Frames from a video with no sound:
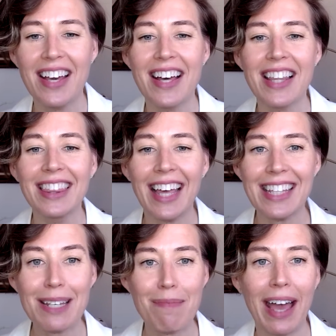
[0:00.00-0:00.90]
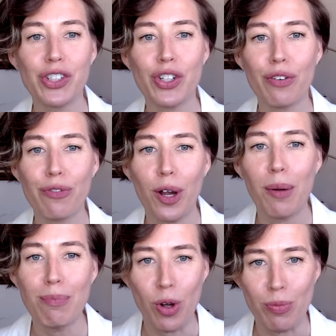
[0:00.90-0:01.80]
Let's imagine for a
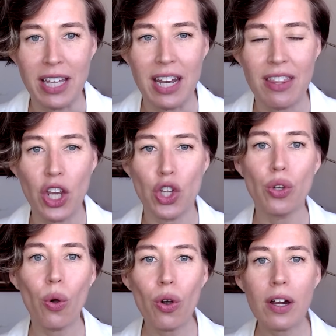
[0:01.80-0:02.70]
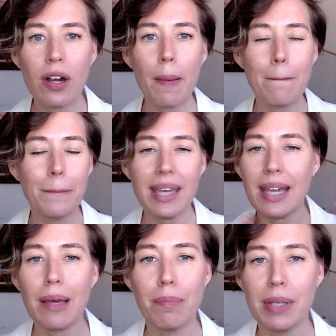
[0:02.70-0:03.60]
moment that your
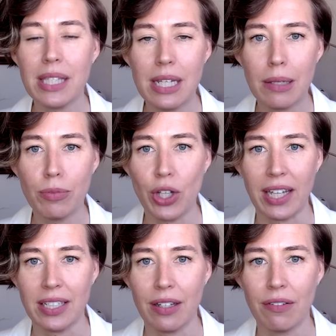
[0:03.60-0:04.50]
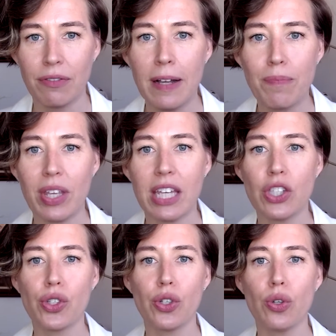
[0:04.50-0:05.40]
big business objective is
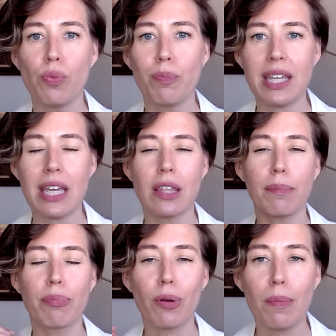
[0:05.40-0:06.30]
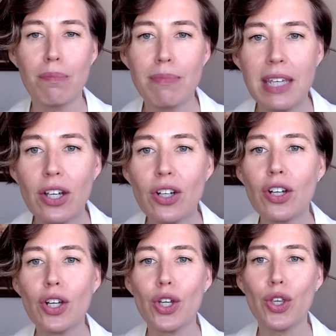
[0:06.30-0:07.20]
to be the
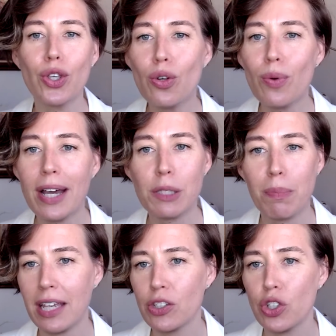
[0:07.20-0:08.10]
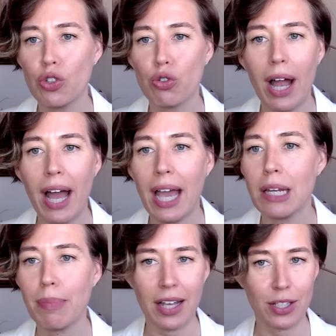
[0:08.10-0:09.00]
premier US-based dried
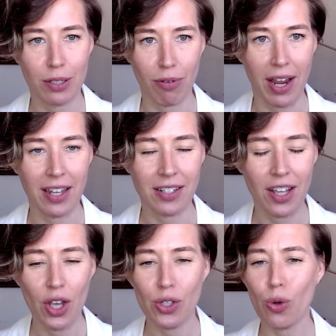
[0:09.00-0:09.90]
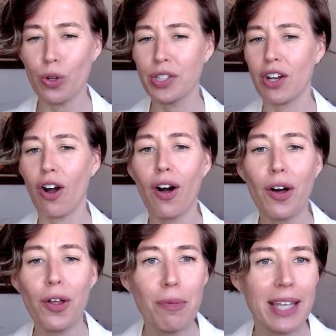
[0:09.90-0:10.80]
pasta brand sold in
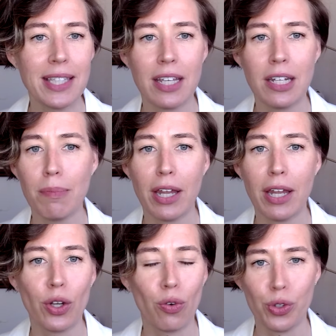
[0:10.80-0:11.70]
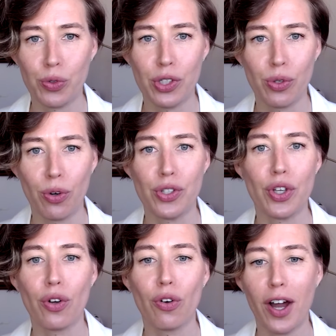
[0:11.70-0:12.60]
all the best independent grocery stores
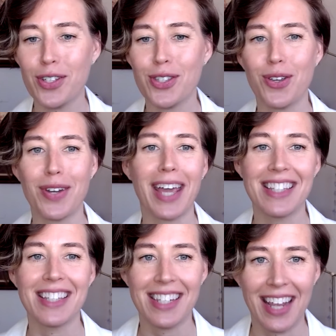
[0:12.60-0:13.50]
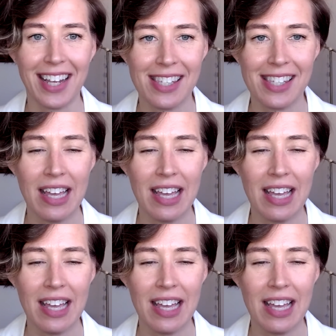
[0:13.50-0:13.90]
across the United States.